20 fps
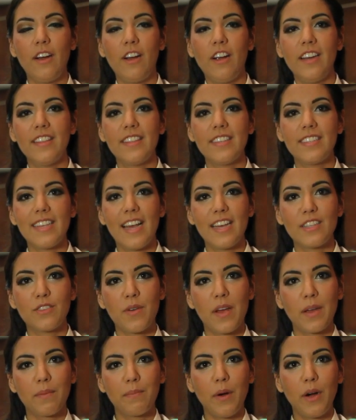are at the
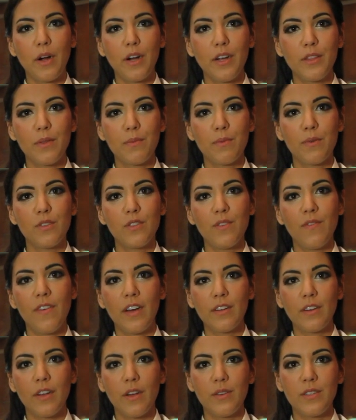Sazerac Bar in the
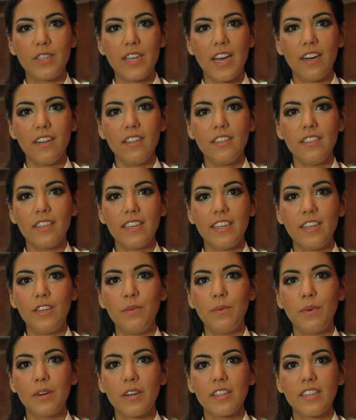Roosevelt Hotel in
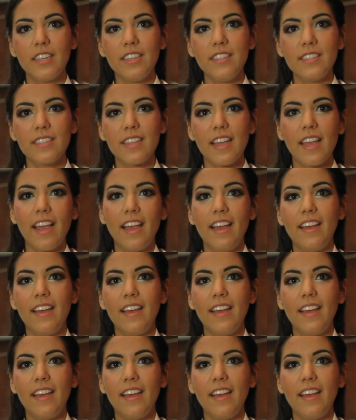New Orleans,